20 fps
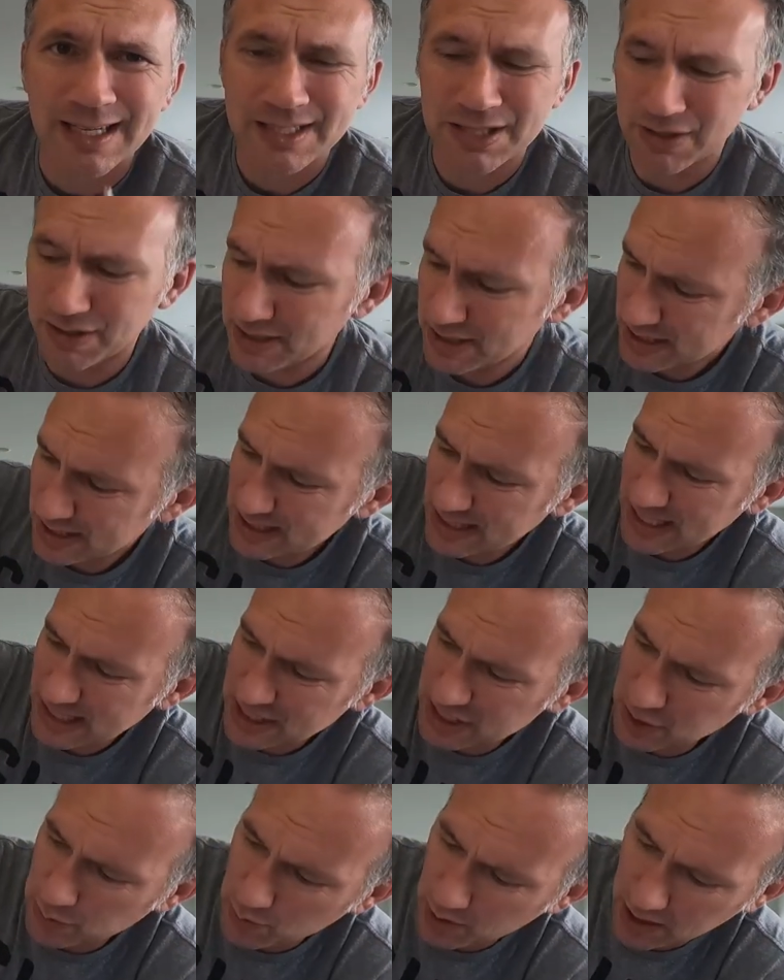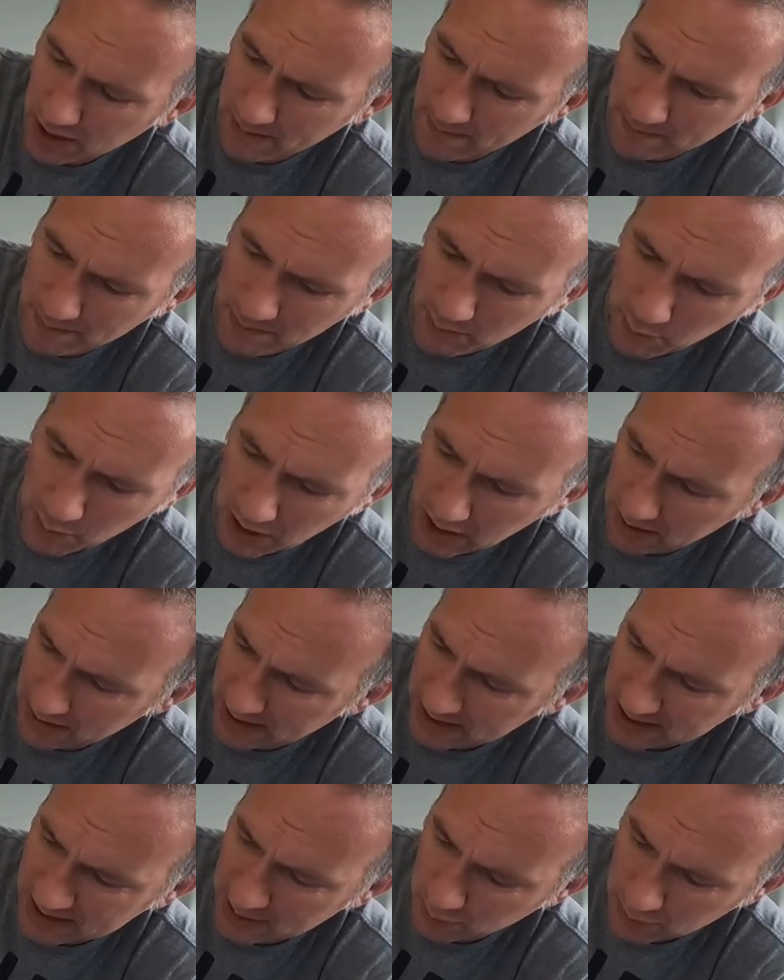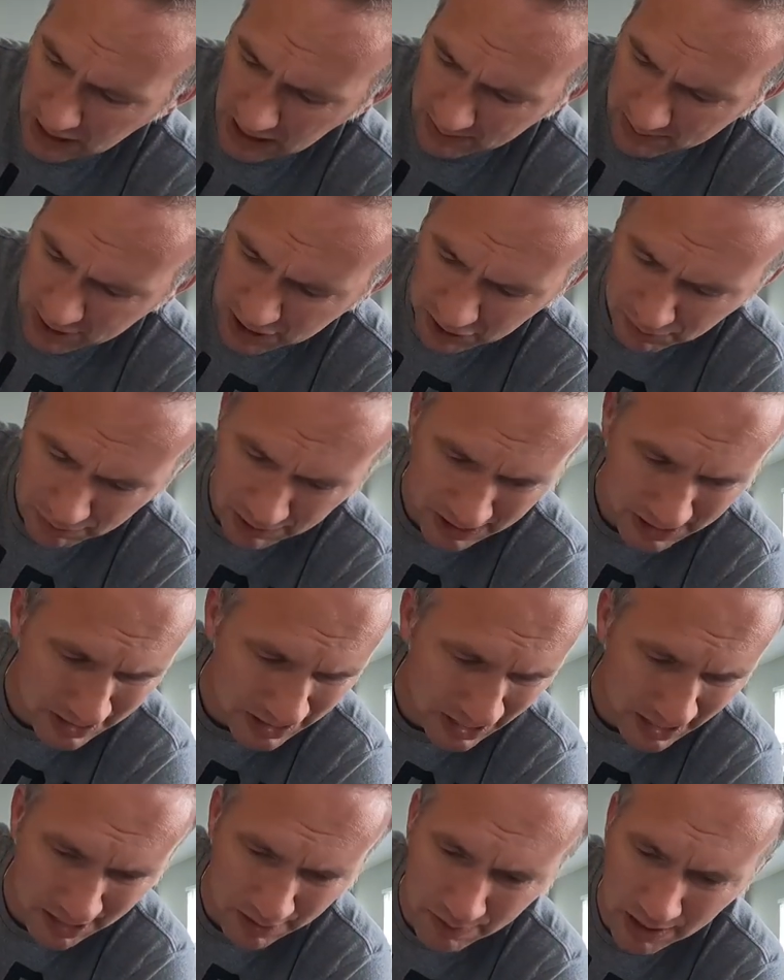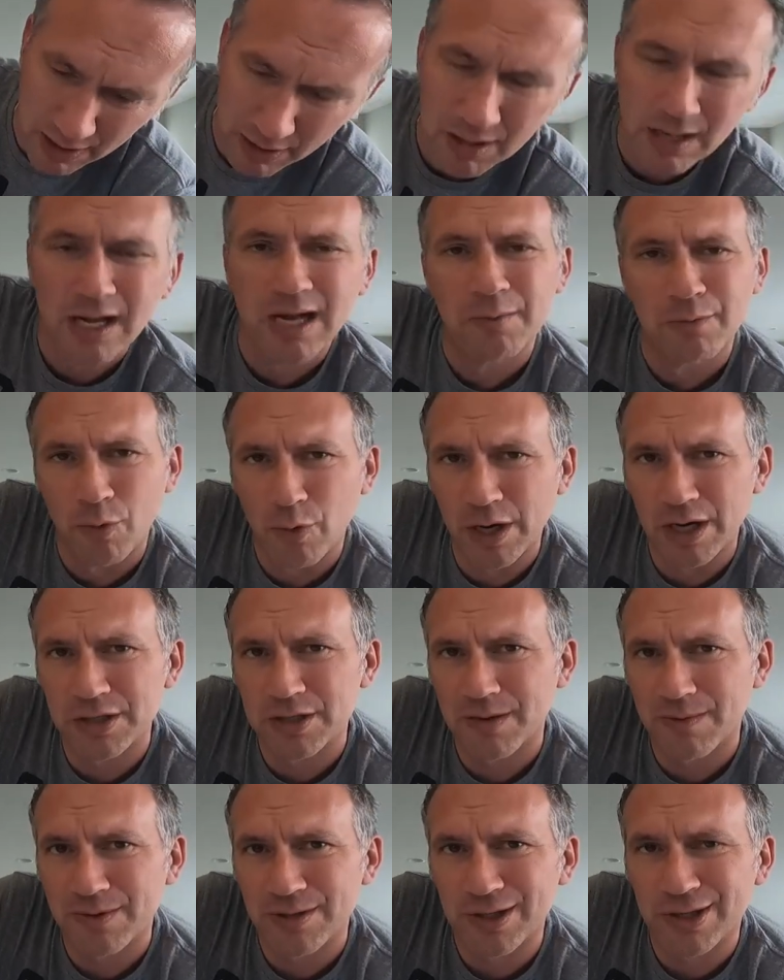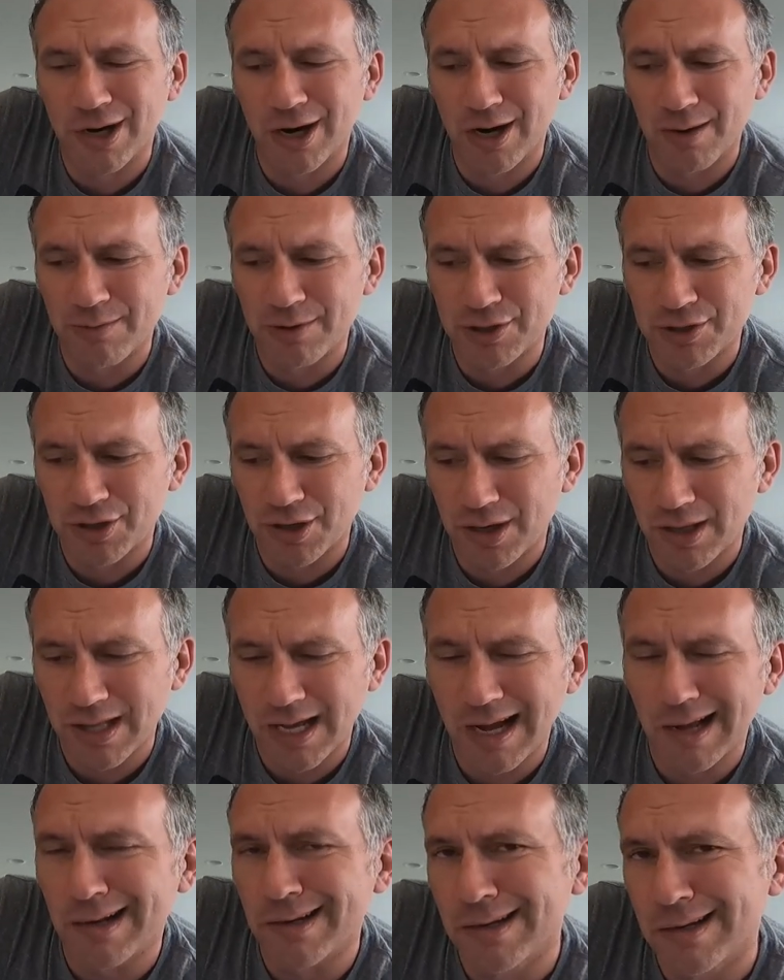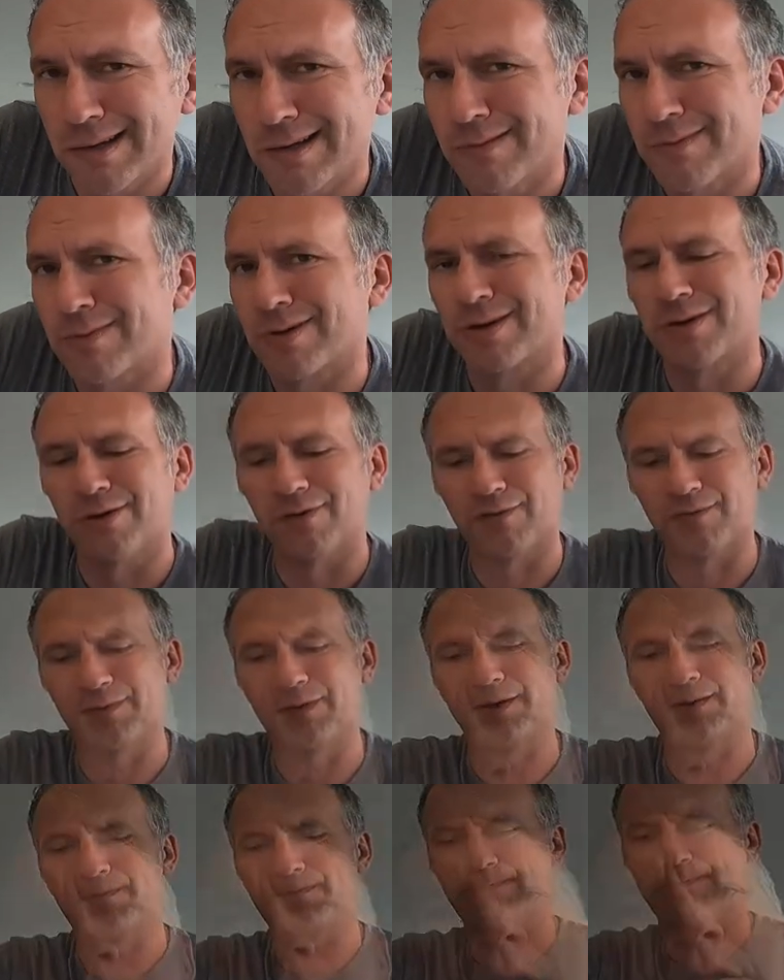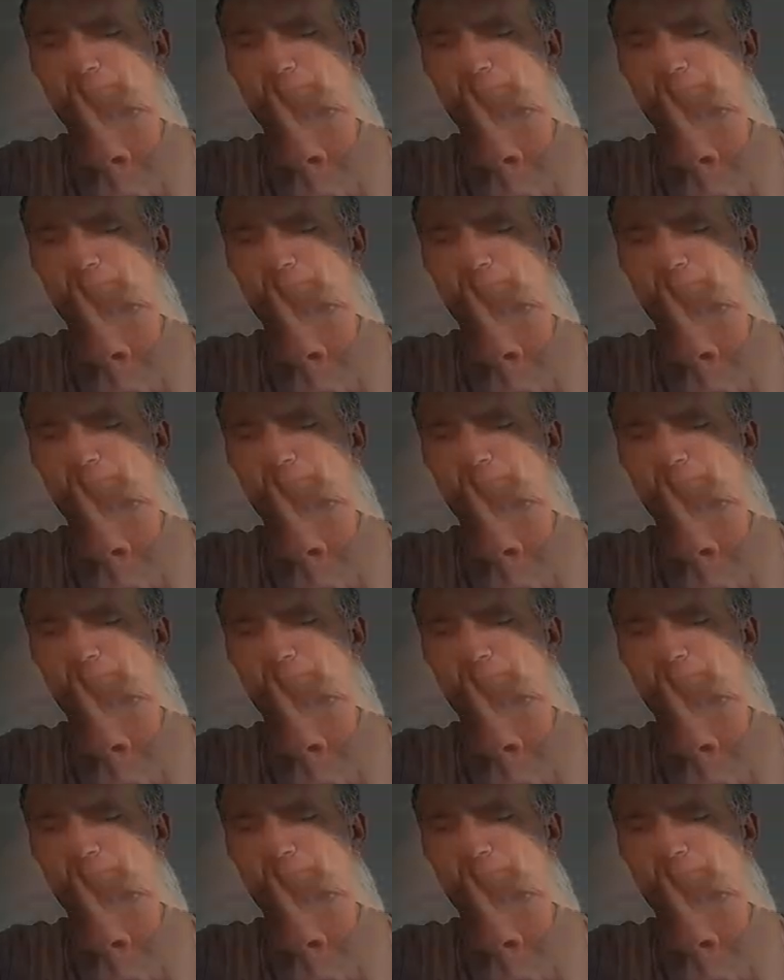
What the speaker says: So this is actually what I'm super excited about. We're gonna jump out of the car, I'm gonna show you that. I'm gonna go from there.